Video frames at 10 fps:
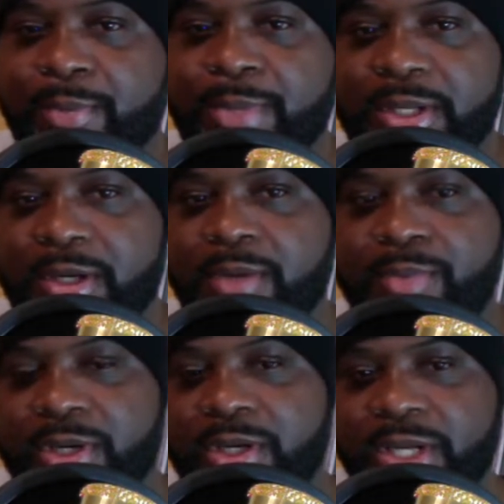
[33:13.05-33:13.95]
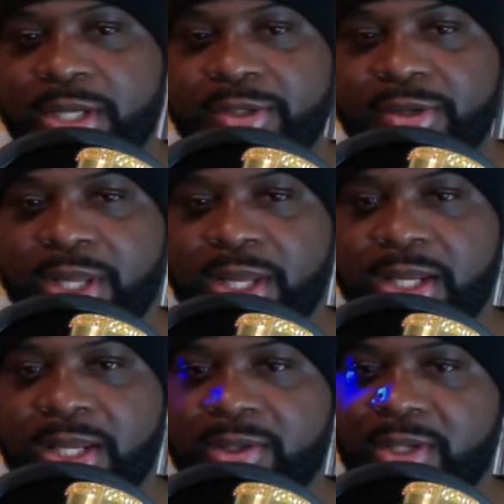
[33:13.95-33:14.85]
I meant to come on
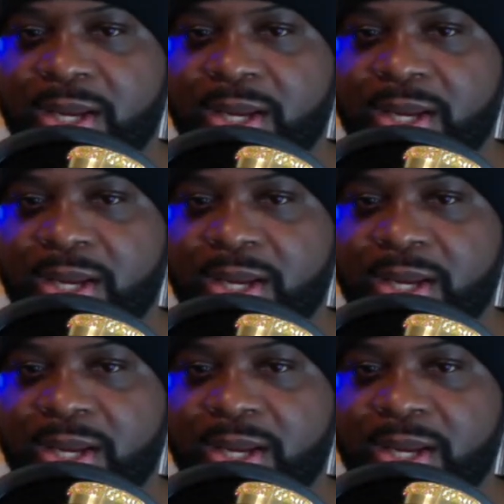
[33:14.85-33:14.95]
yesterday,